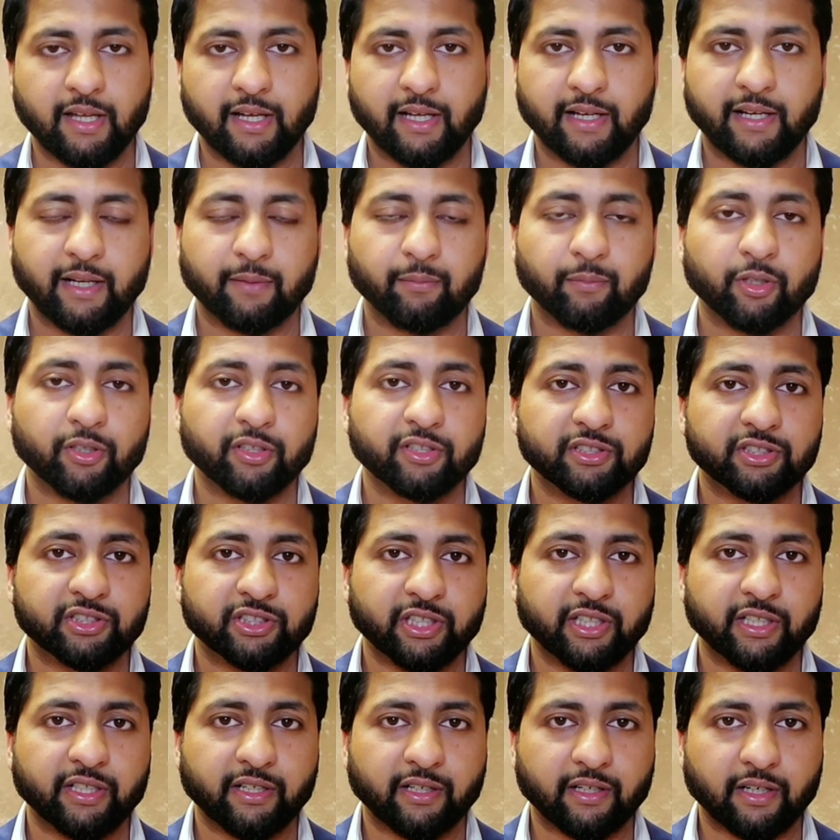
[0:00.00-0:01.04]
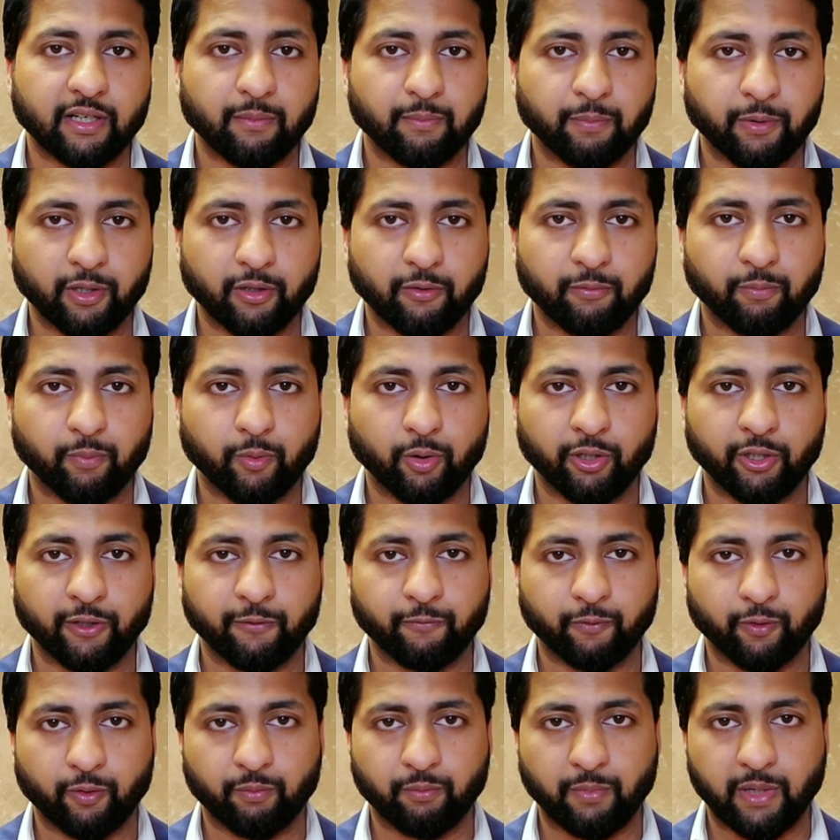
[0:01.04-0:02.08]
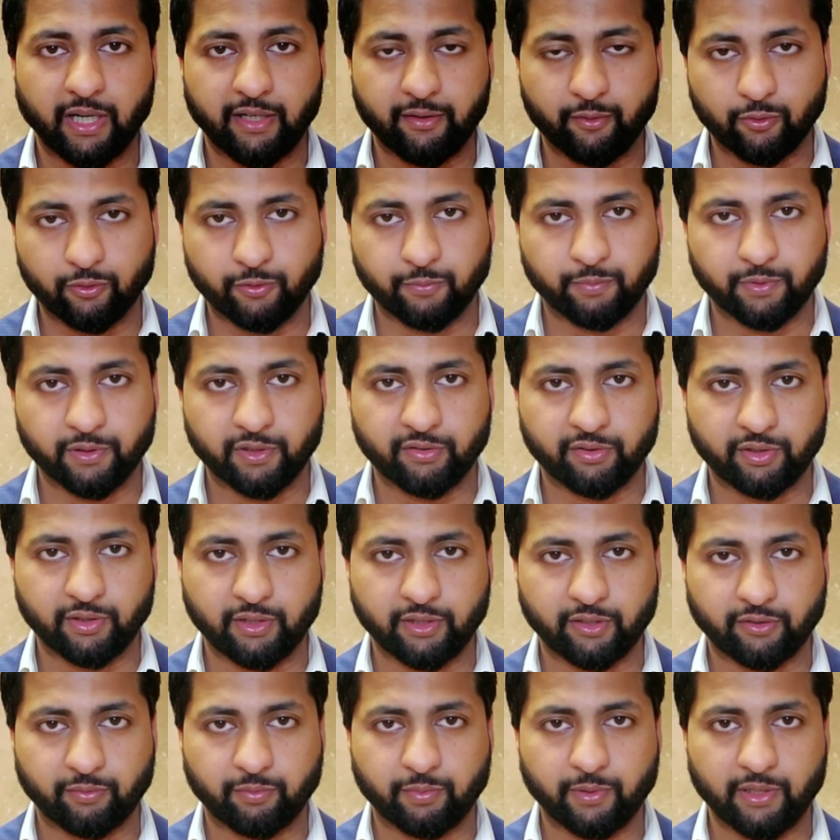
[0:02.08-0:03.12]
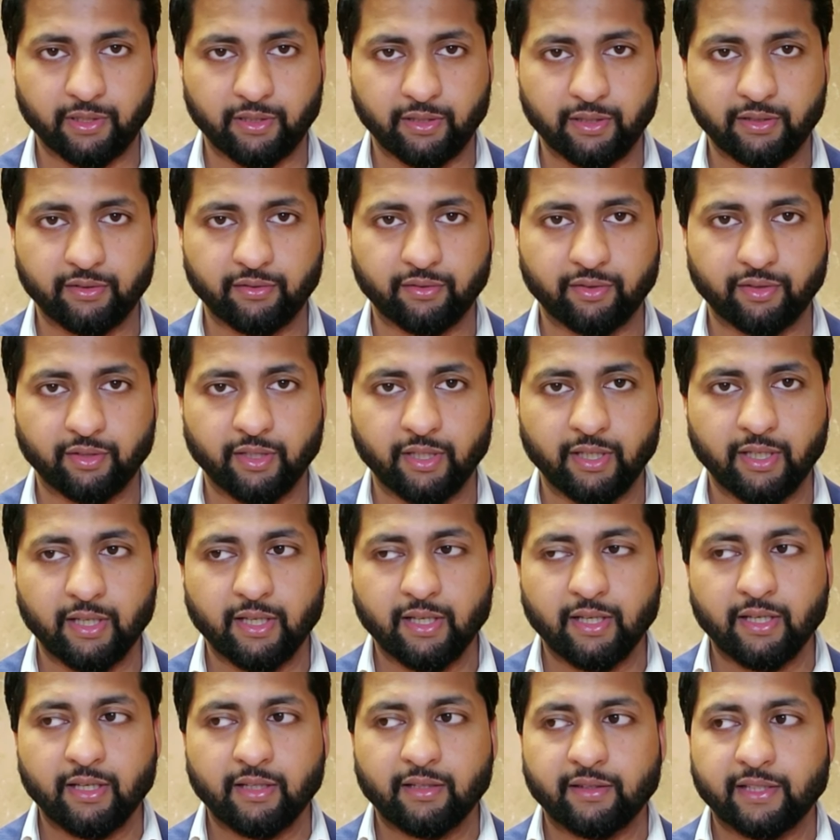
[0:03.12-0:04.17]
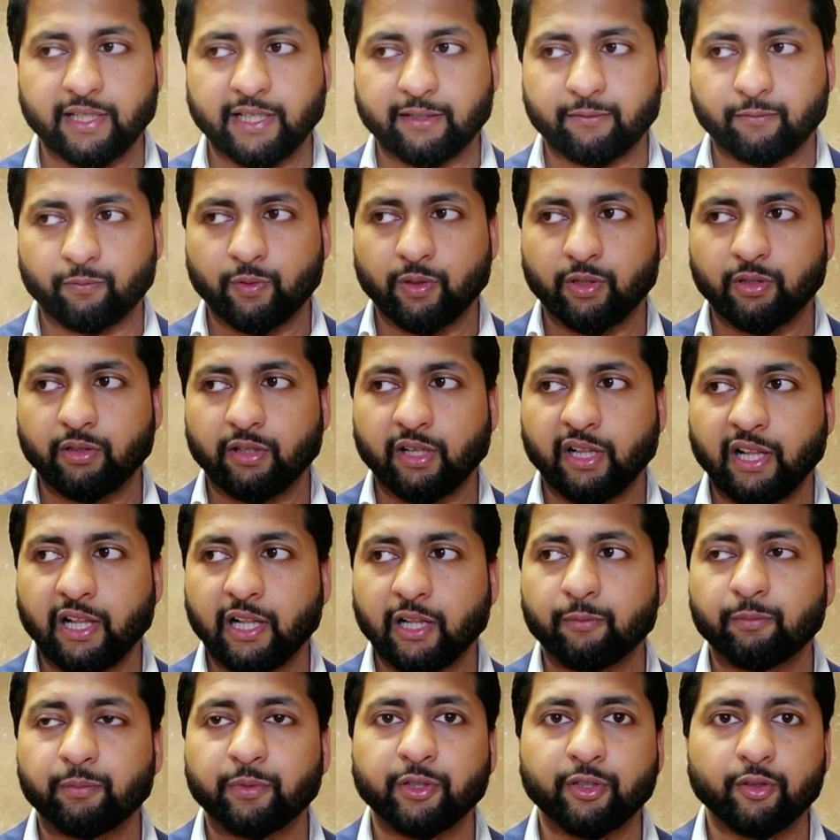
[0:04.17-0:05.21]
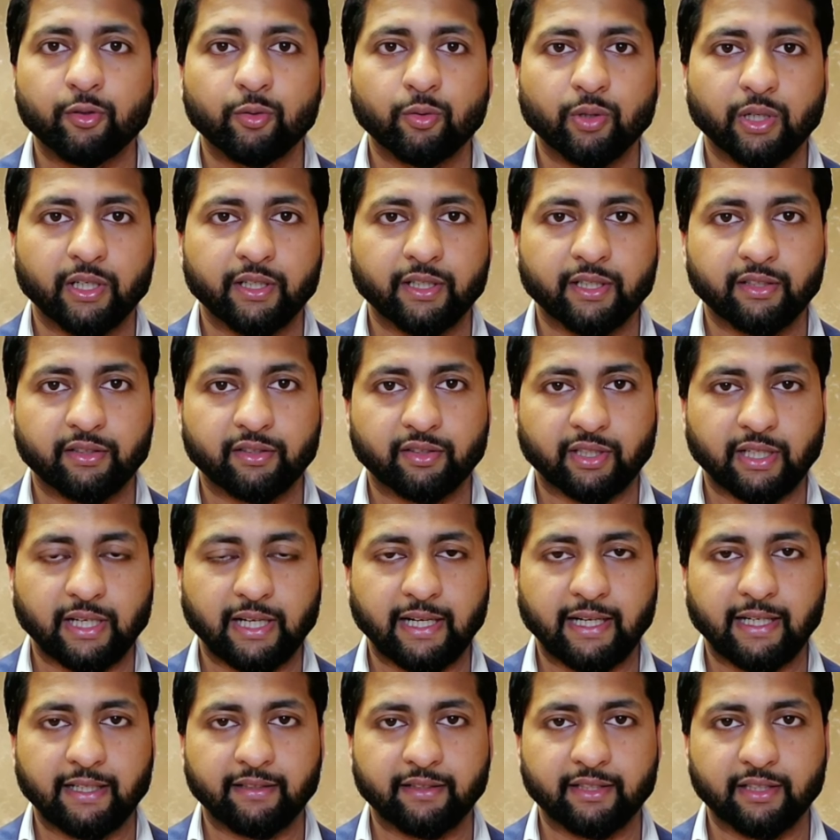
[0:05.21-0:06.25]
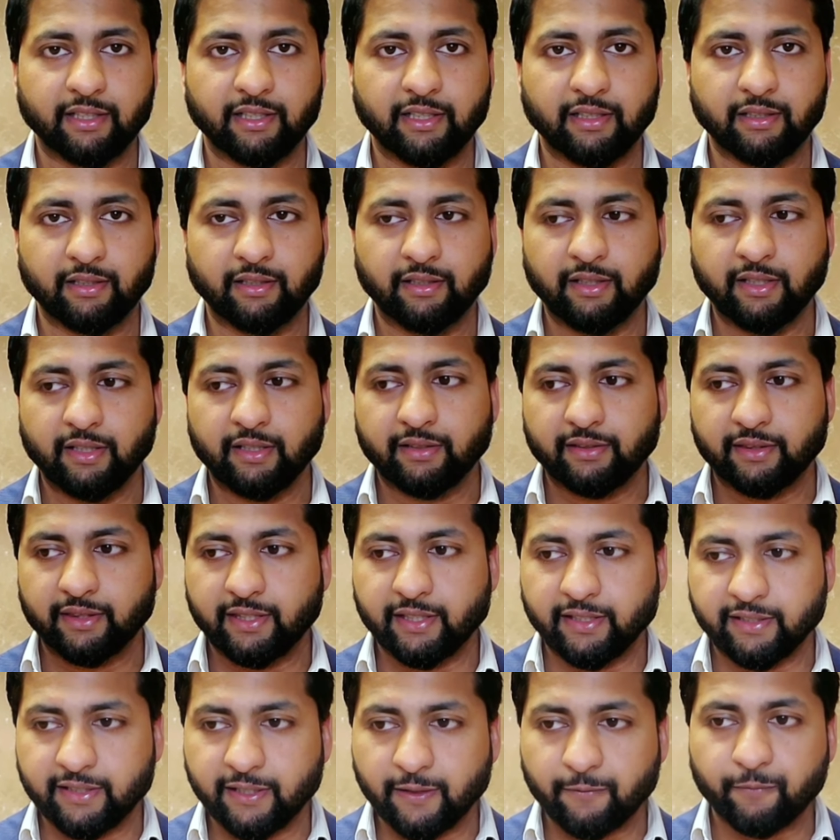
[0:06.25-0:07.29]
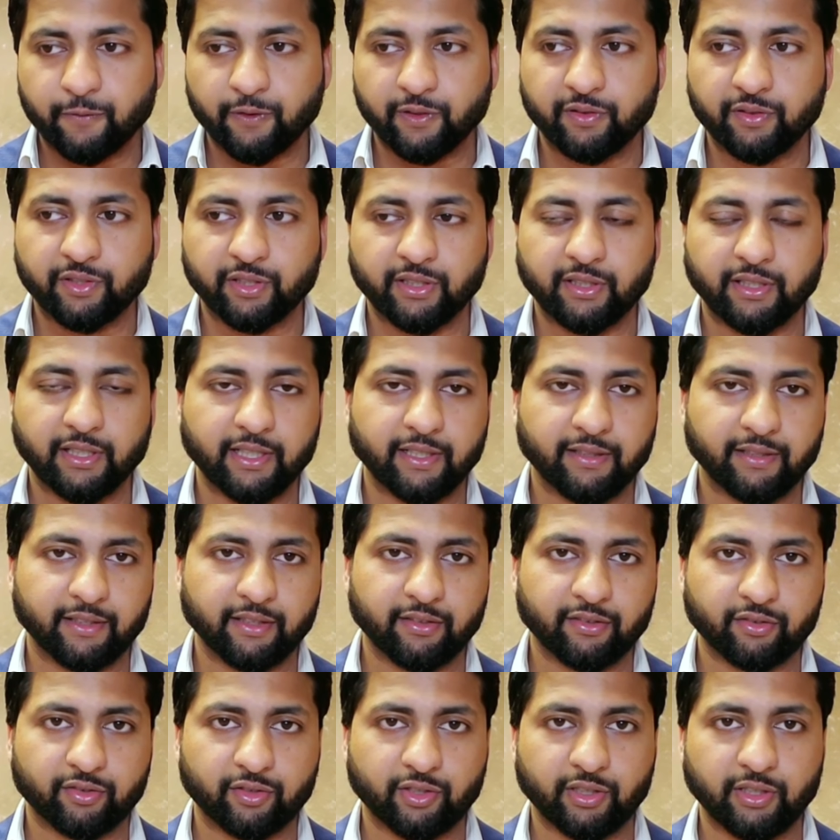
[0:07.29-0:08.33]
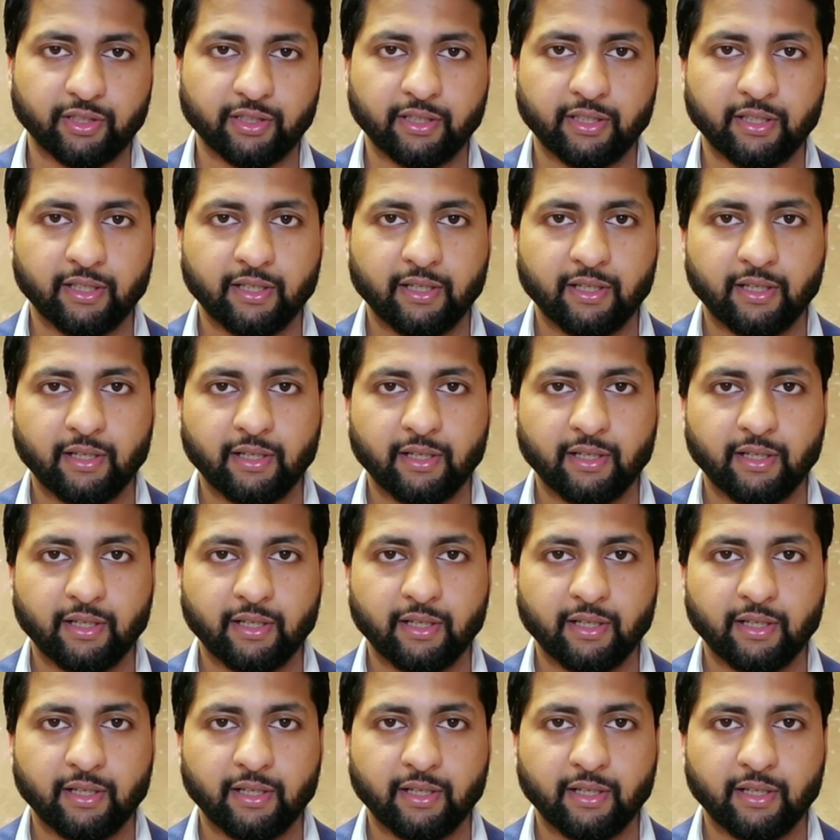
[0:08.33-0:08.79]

And I'm going to share a couple of points from my own personal experience that will help you understand the, the difference in dentistry